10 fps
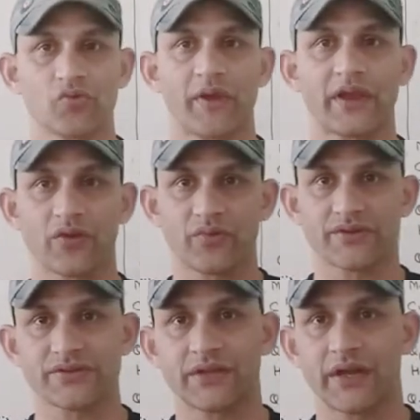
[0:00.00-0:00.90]
So my
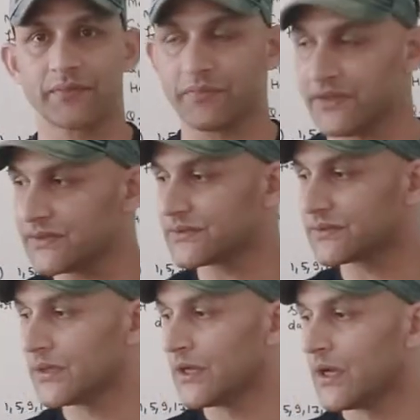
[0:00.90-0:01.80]
request that
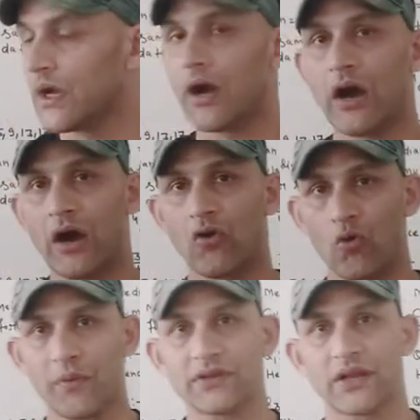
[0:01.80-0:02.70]
please
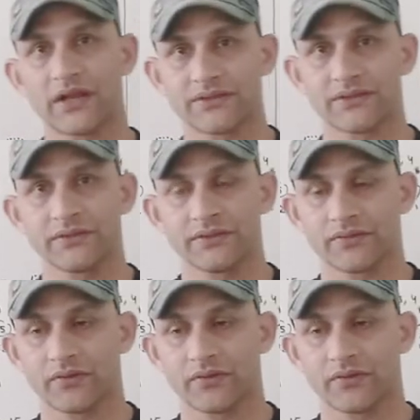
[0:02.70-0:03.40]
open the lecture.